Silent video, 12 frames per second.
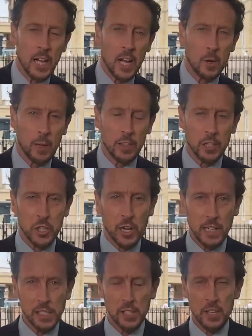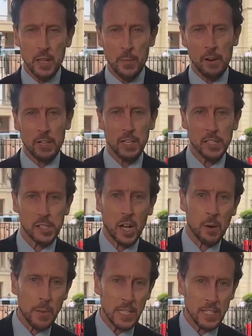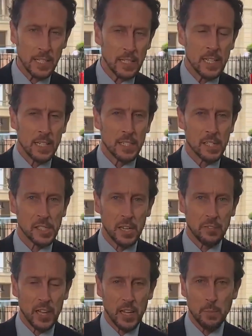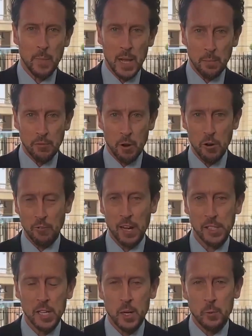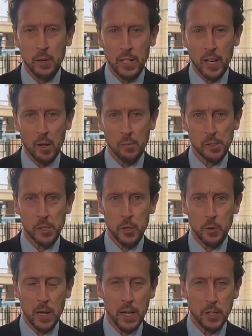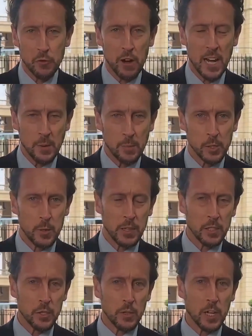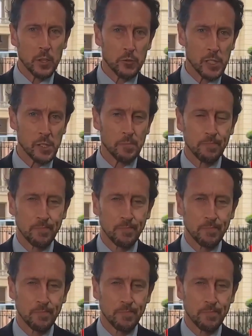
where the Chinese and the Americans are meeting to see if they can make progress when it comes to trade between the two countries.